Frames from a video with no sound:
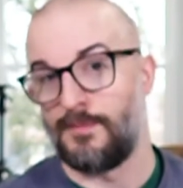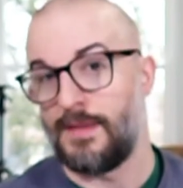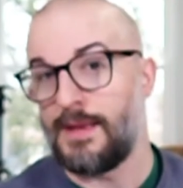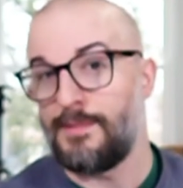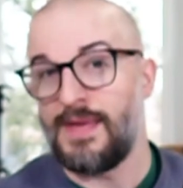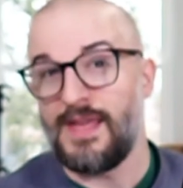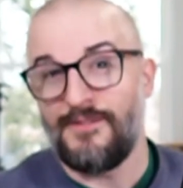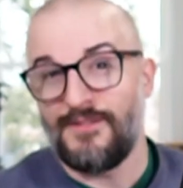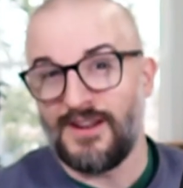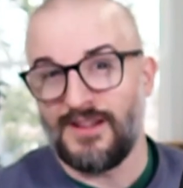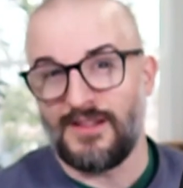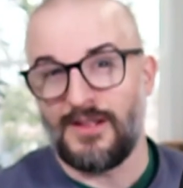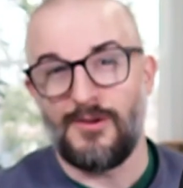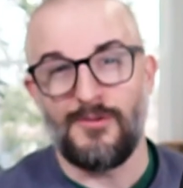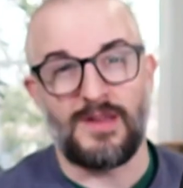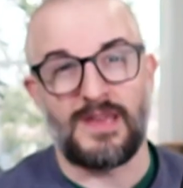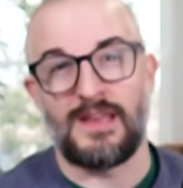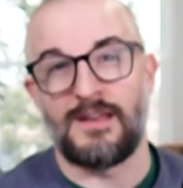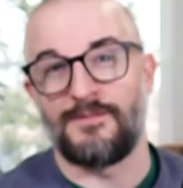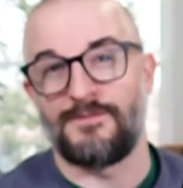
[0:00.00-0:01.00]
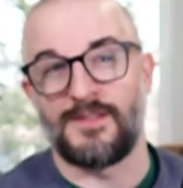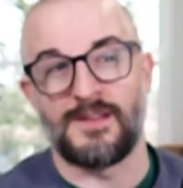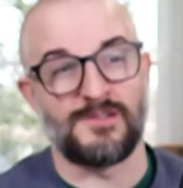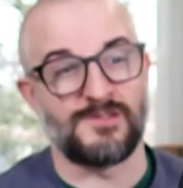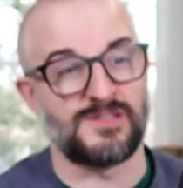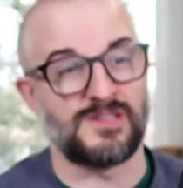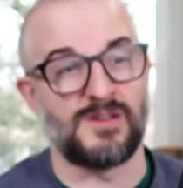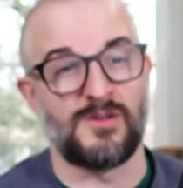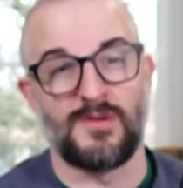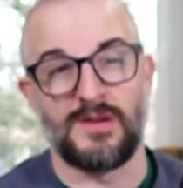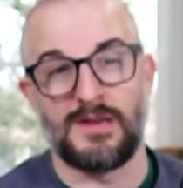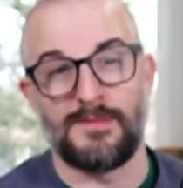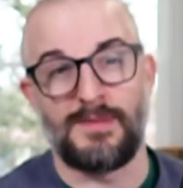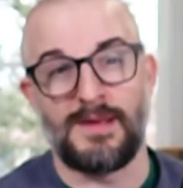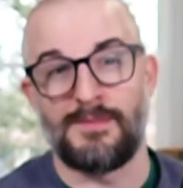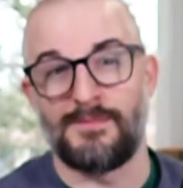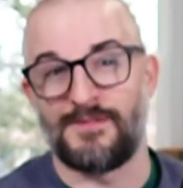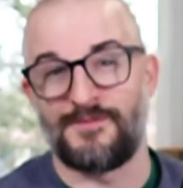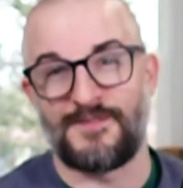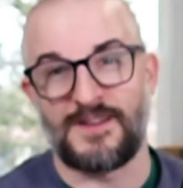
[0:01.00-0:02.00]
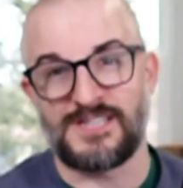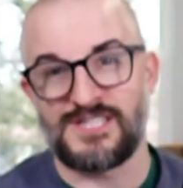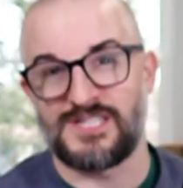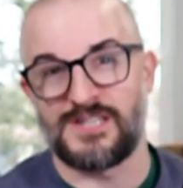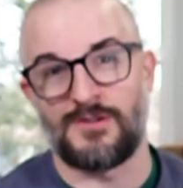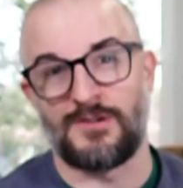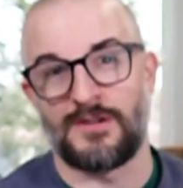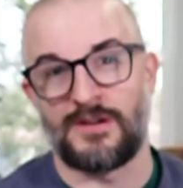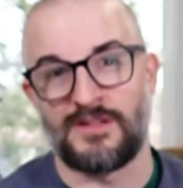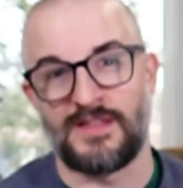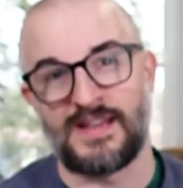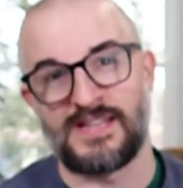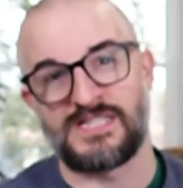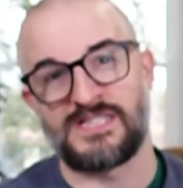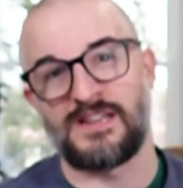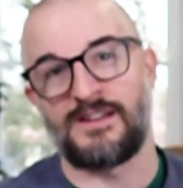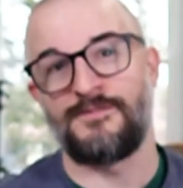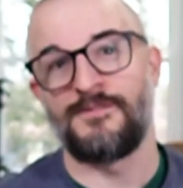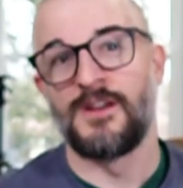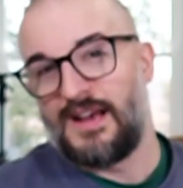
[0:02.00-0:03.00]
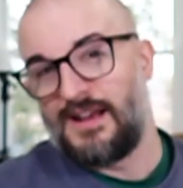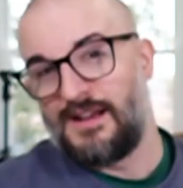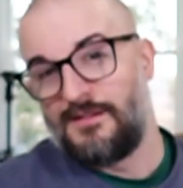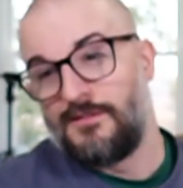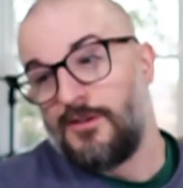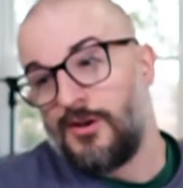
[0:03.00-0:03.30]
Maybe even a Loki if there's going to be a Mephisto and all that stuff.